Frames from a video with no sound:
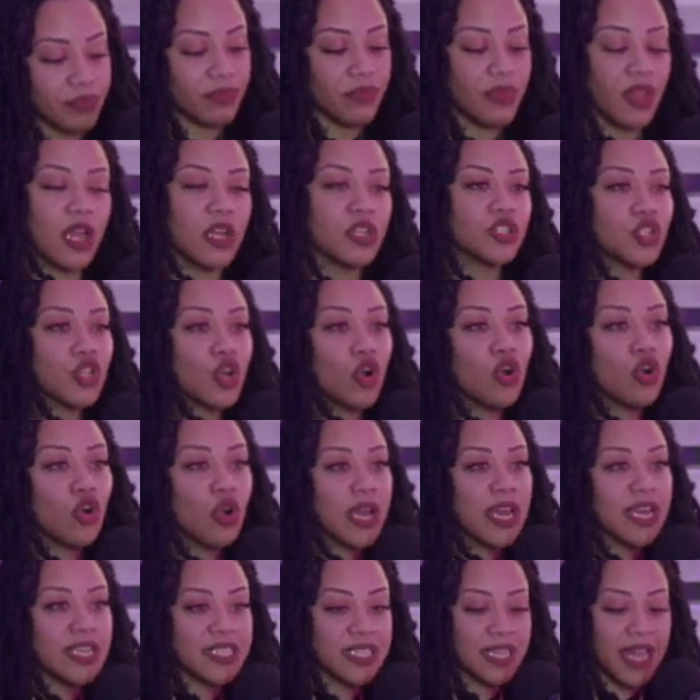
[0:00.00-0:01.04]
So
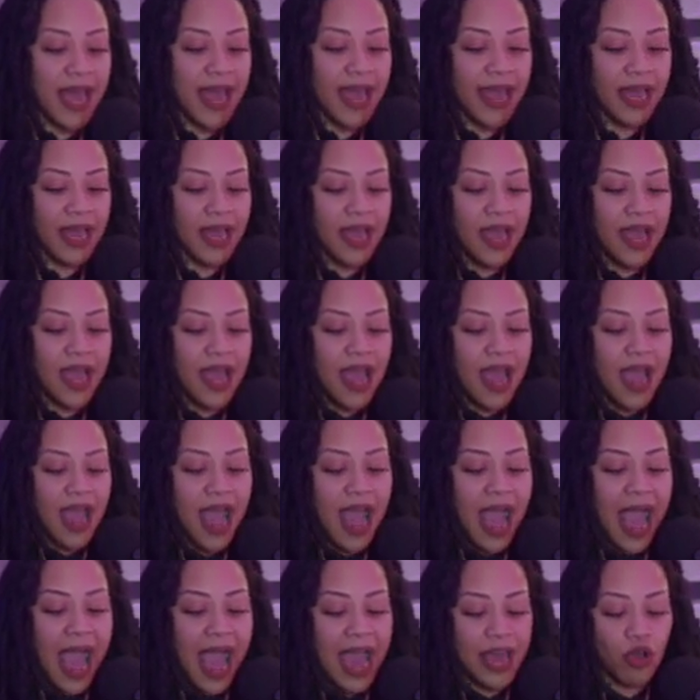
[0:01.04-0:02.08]
it's like,
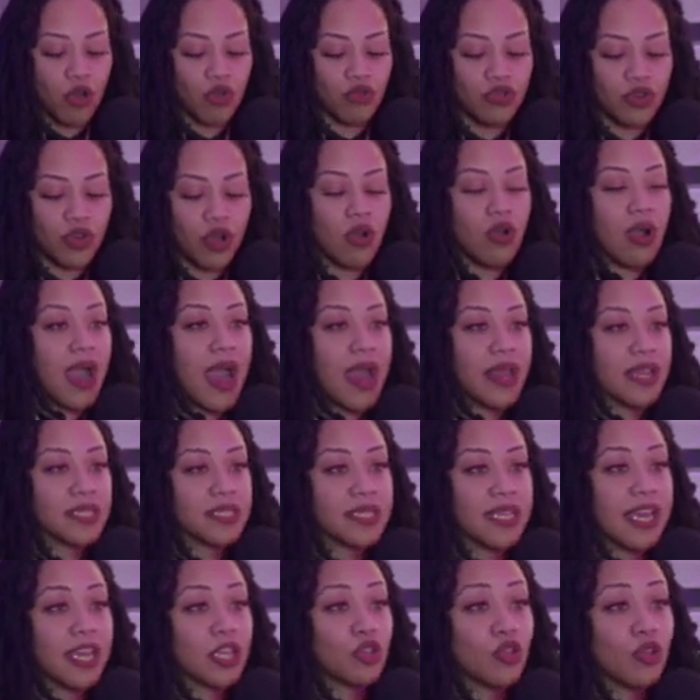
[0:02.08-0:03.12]
I don't know how to
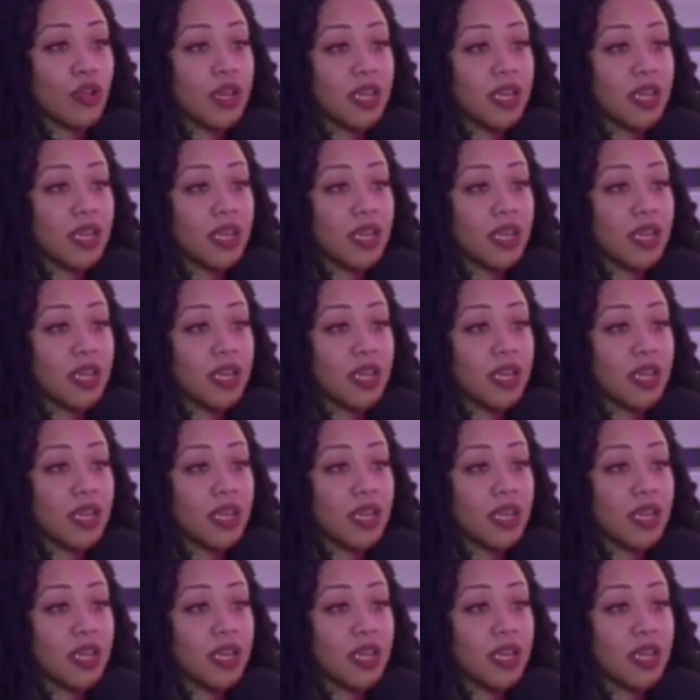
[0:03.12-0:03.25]
date.